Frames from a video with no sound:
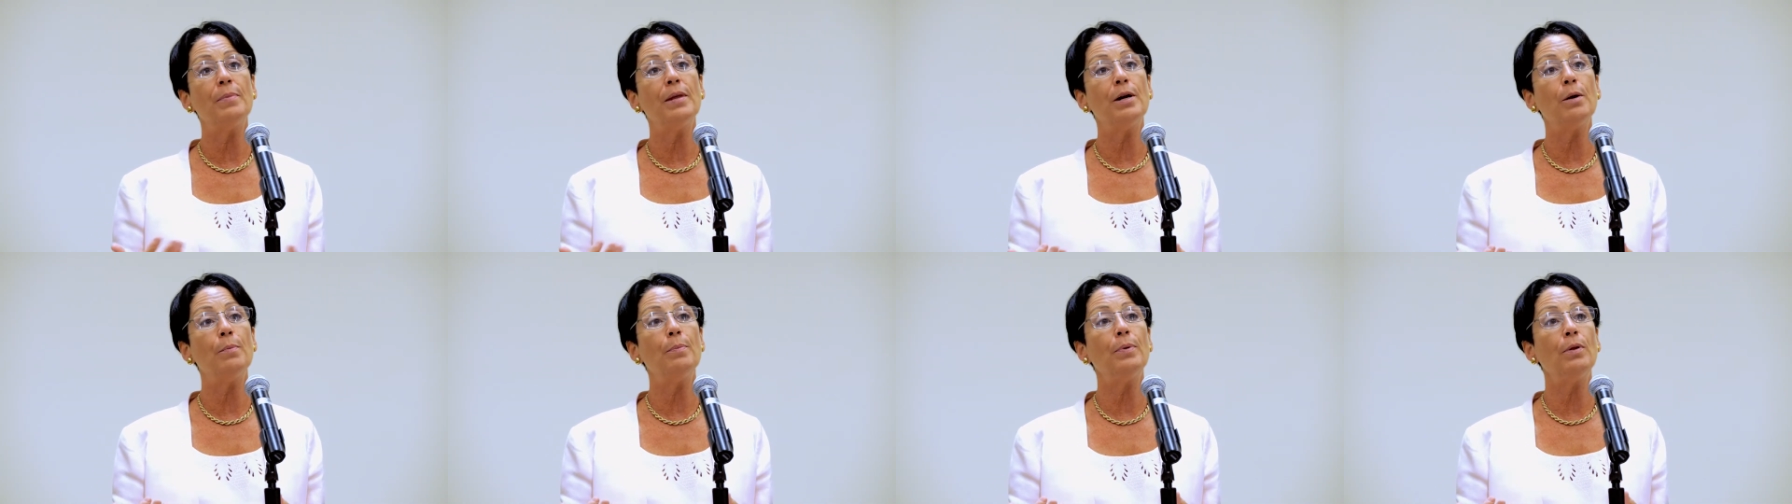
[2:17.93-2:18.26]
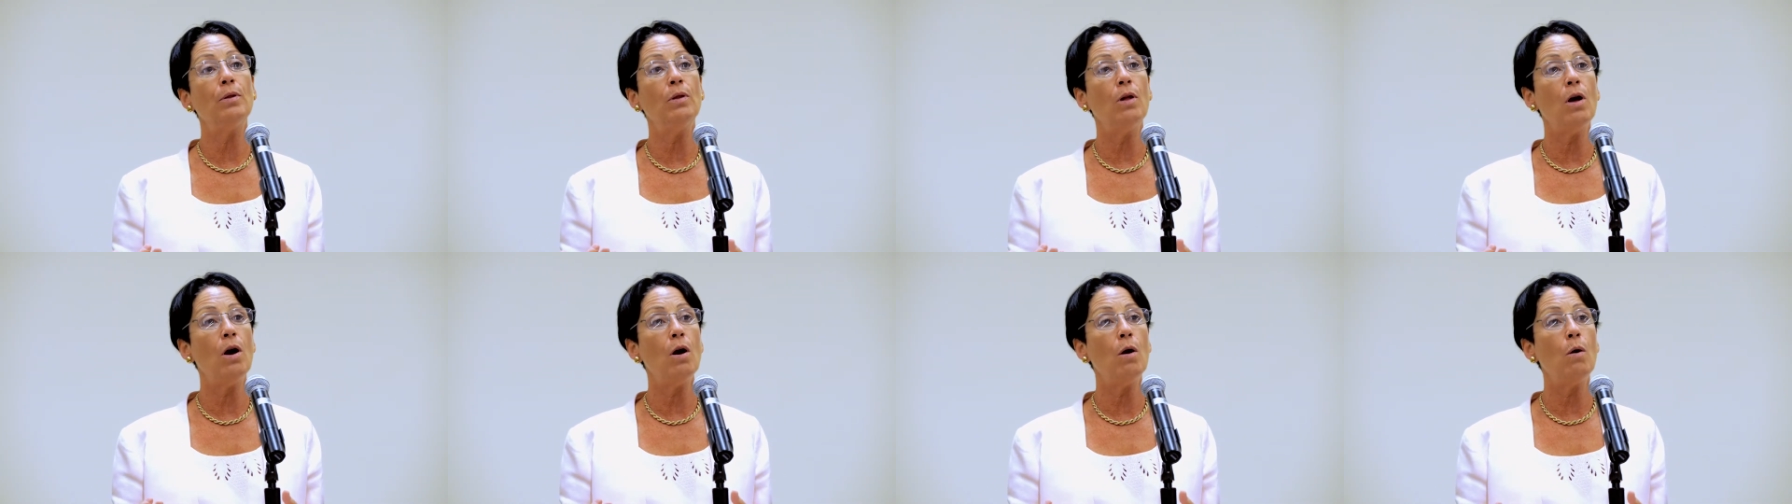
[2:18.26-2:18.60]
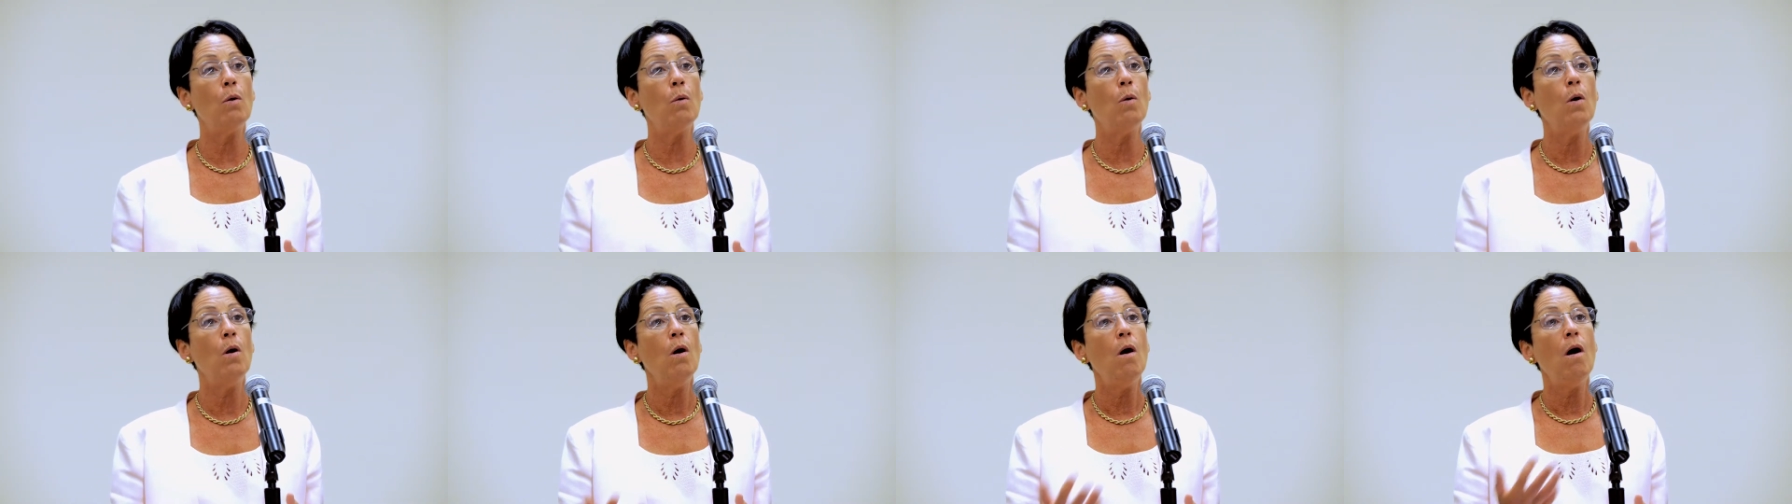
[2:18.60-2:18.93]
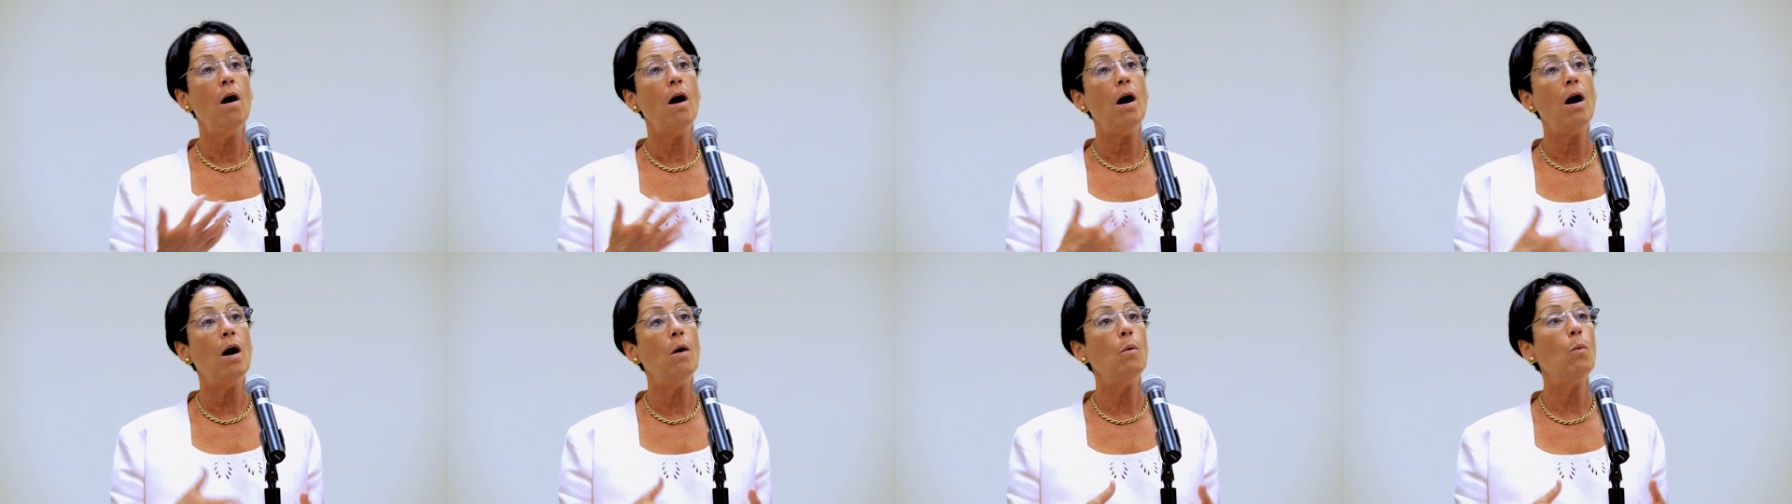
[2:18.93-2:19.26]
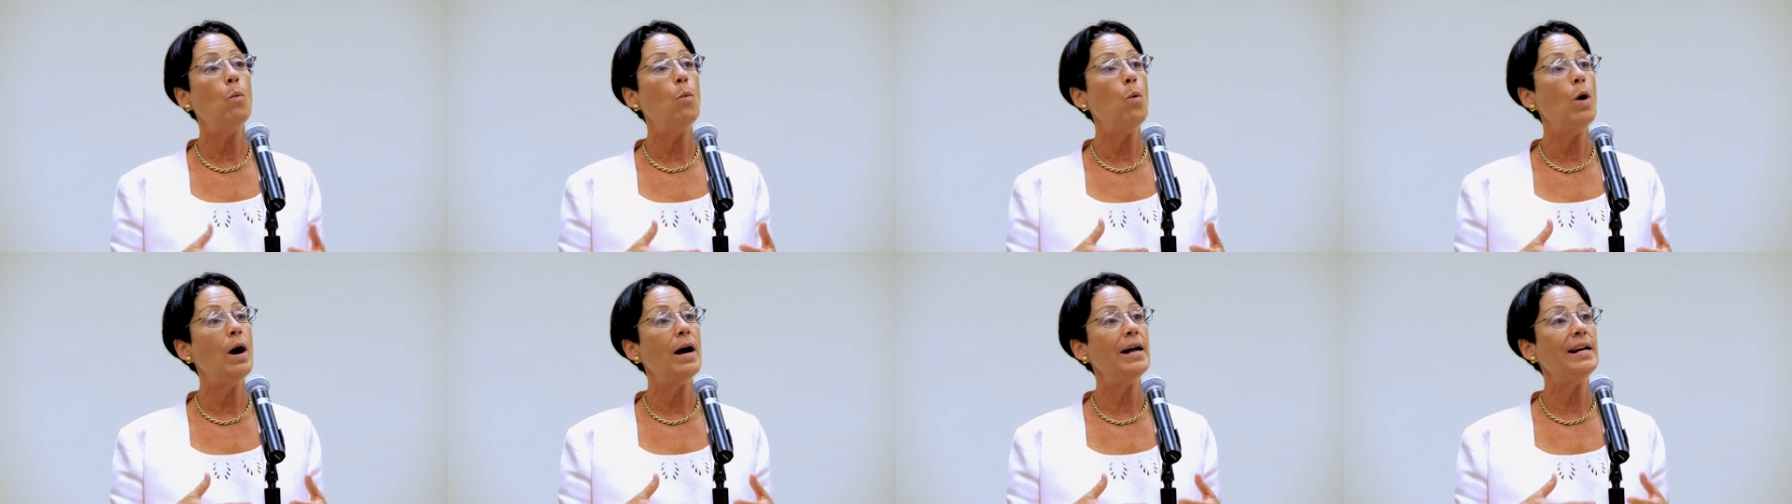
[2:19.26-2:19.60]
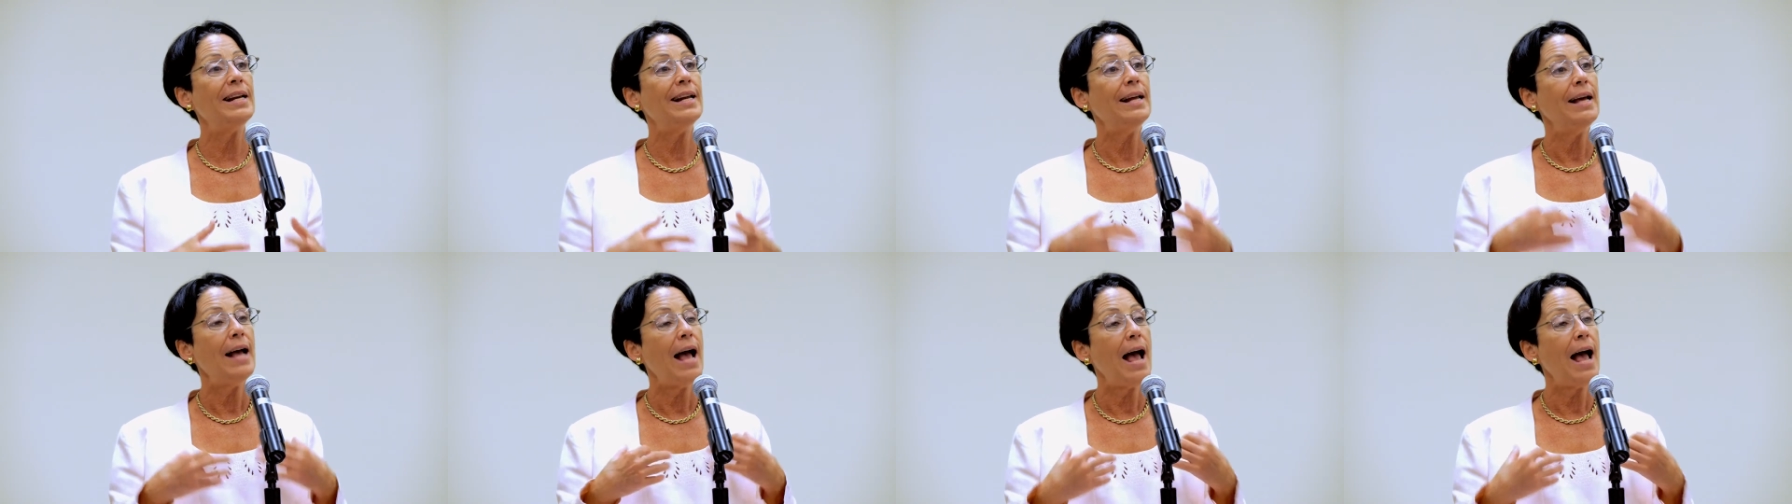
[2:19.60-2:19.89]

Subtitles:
they're below what